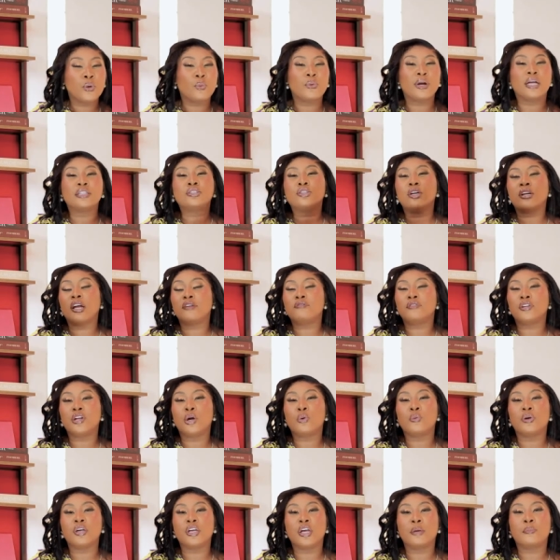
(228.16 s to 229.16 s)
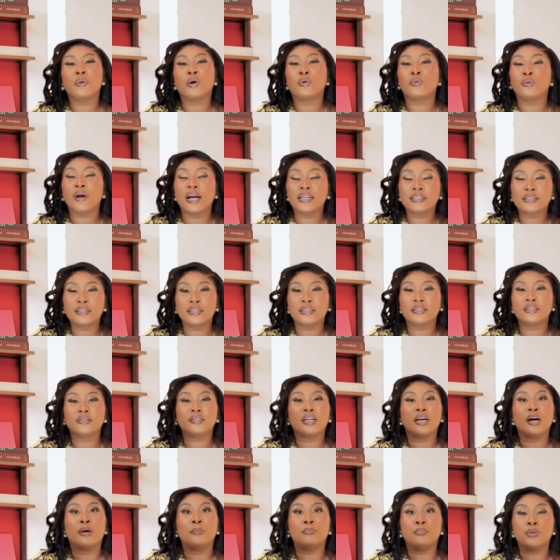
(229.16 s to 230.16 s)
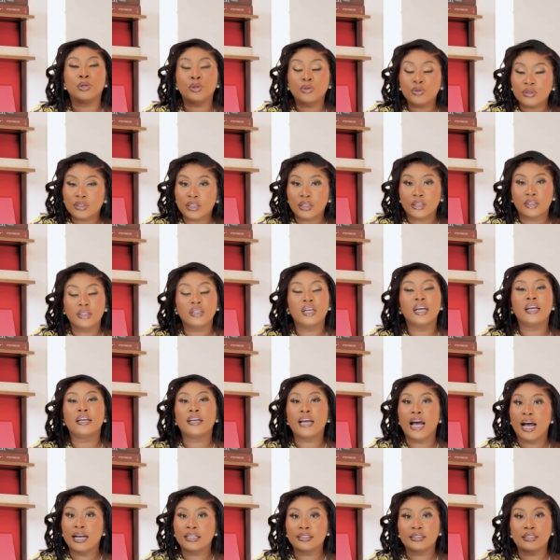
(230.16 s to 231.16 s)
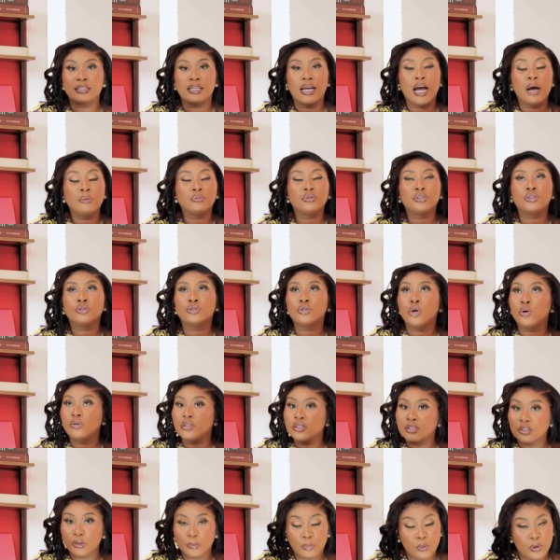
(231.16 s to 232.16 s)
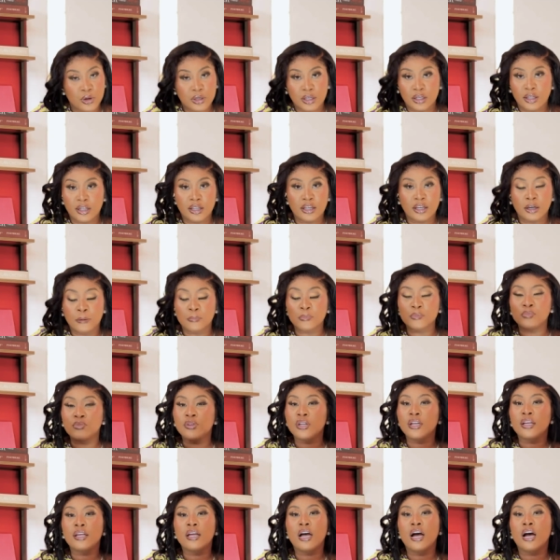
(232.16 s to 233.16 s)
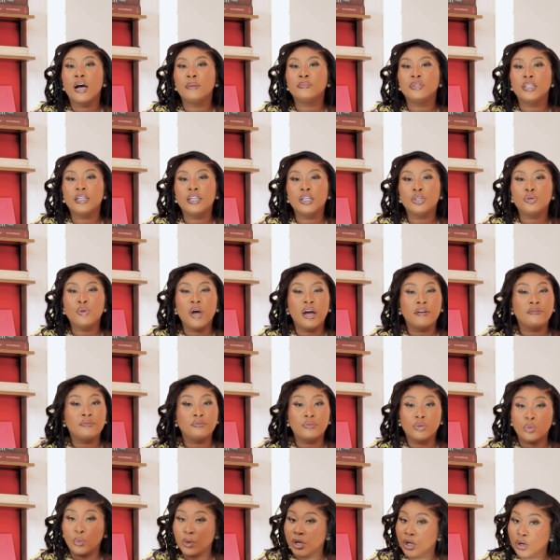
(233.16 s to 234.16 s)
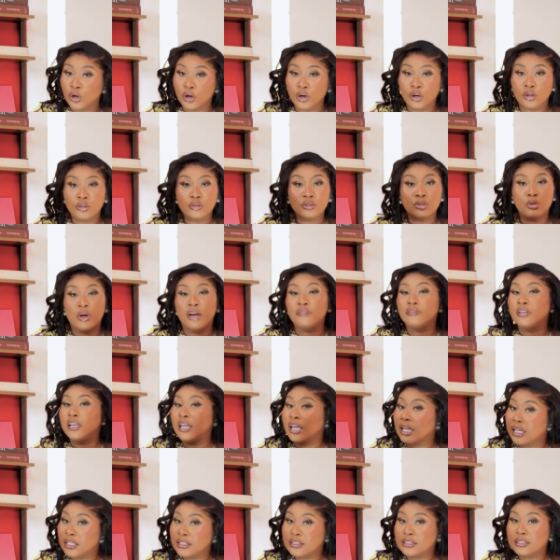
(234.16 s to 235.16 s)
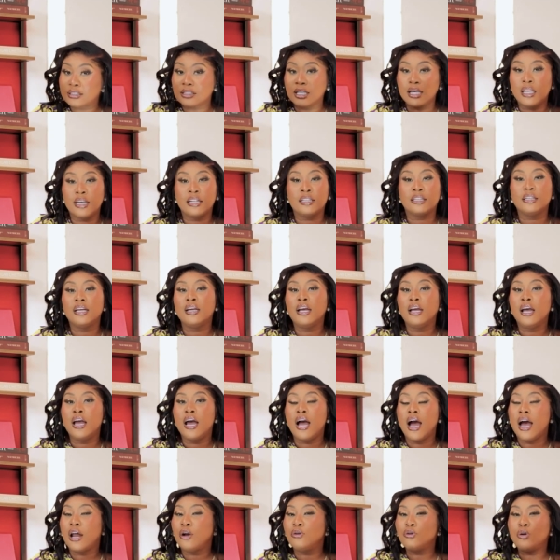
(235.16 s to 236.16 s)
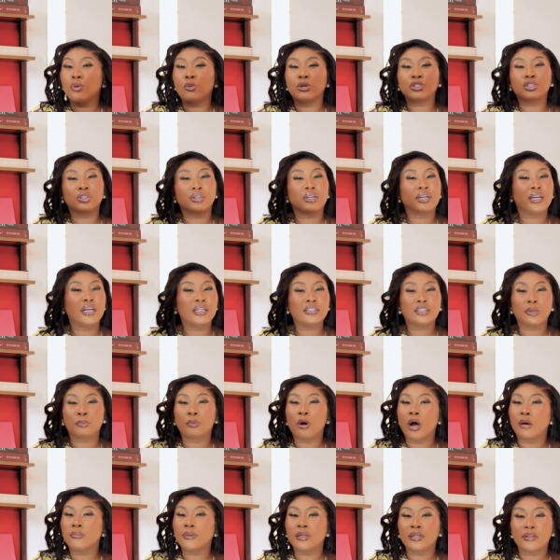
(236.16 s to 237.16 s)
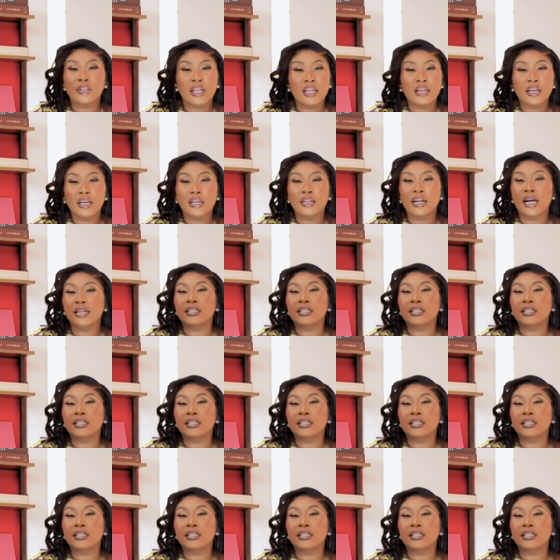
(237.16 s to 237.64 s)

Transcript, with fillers: When I saw that video with him harassing, abusing Cassie, I was so disappointed in him. Um, Diddy, you have three girls, you have kids, and I don't know what your kids are probably thinking.